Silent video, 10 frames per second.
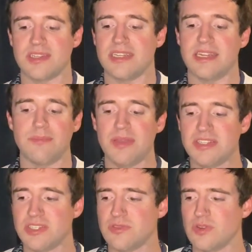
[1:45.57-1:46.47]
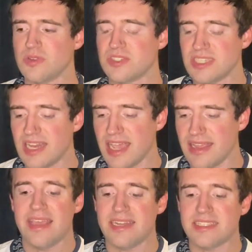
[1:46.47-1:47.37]
He did pitching drills
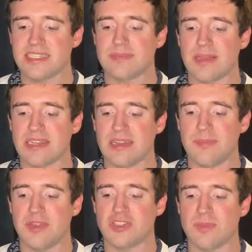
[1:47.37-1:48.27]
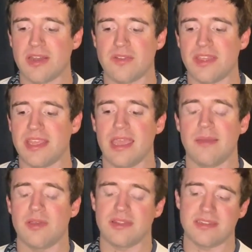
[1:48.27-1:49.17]
today and is expected to pitch a minor league game